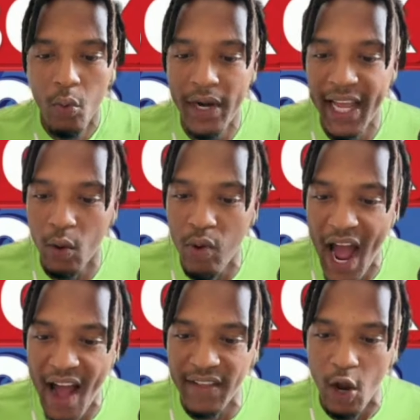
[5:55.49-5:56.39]
When they
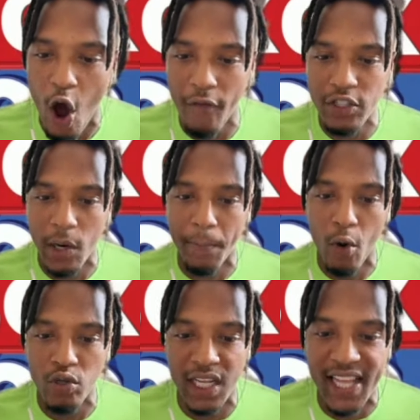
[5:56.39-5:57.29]
arrived, an officer
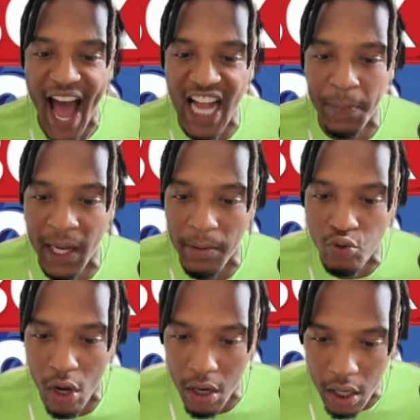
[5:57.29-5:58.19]
approached the Dodge pickup
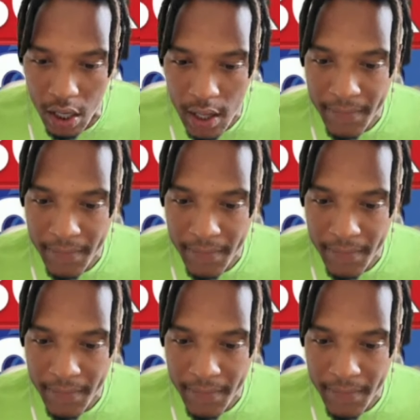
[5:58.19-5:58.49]
truck